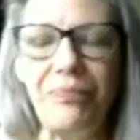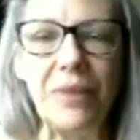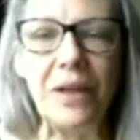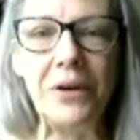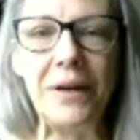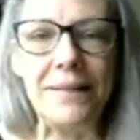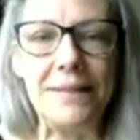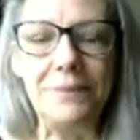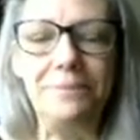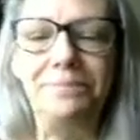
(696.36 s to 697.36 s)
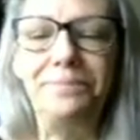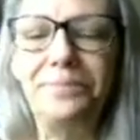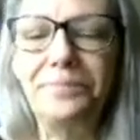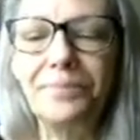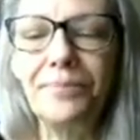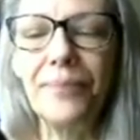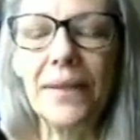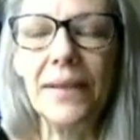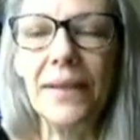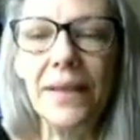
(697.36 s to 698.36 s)
All right.
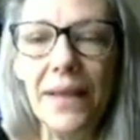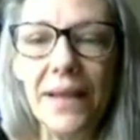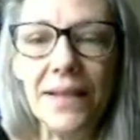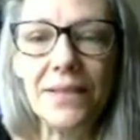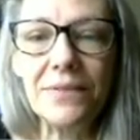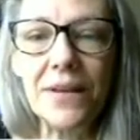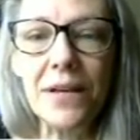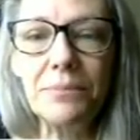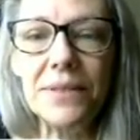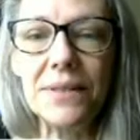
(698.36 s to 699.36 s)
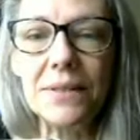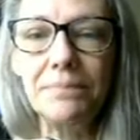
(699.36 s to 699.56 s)
Ace of Cups.